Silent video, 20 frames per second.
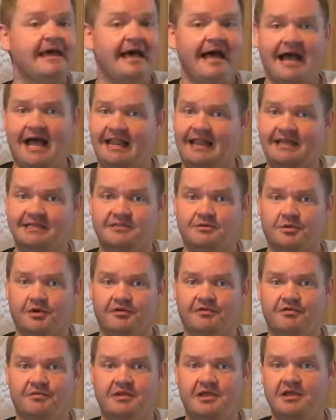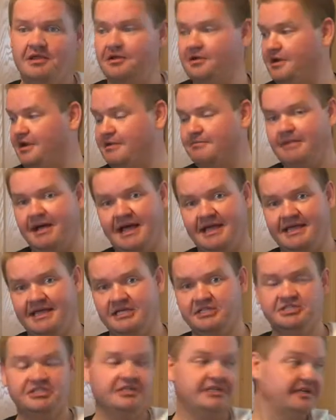I like to work from here in my
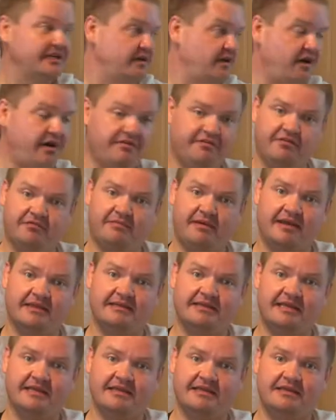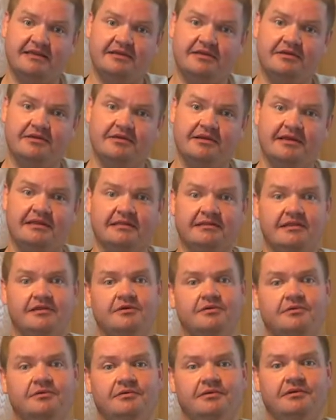kitchen and off of my deck here in
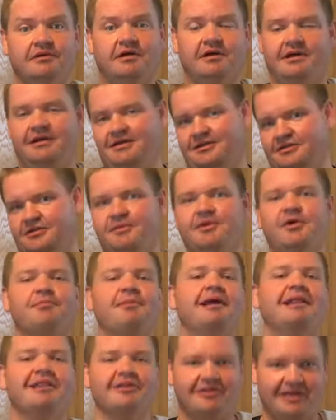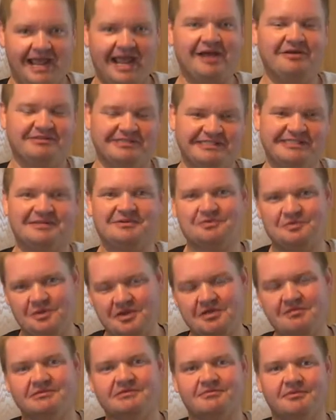my little house in
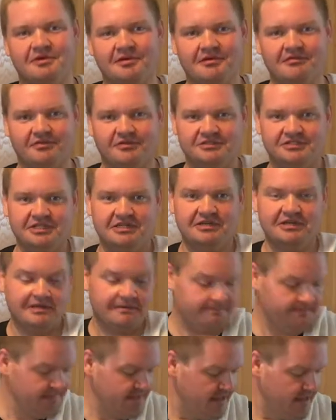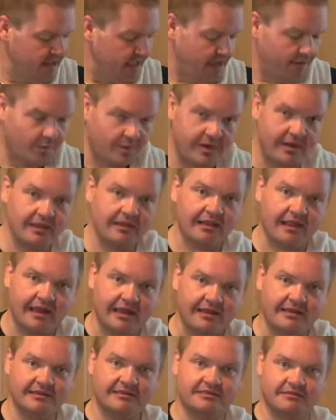Williamsburg, Virginia, and we
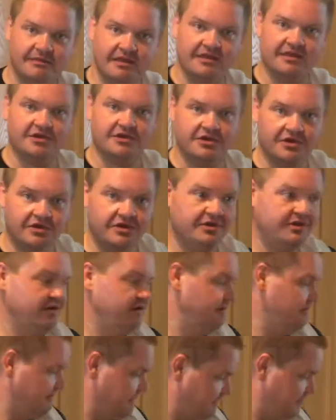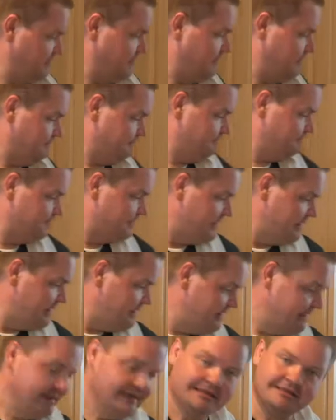like to make good food.
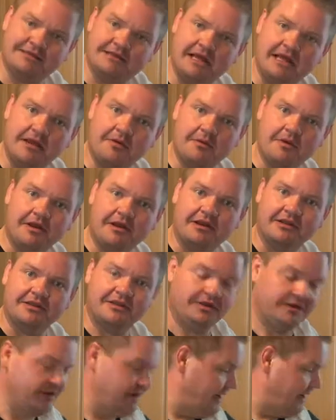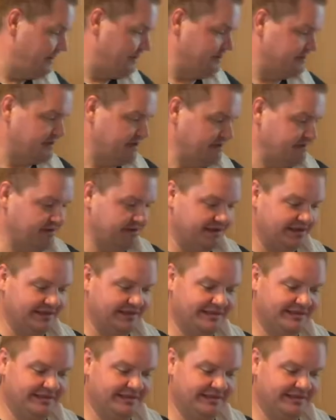Today we're going to conquer something,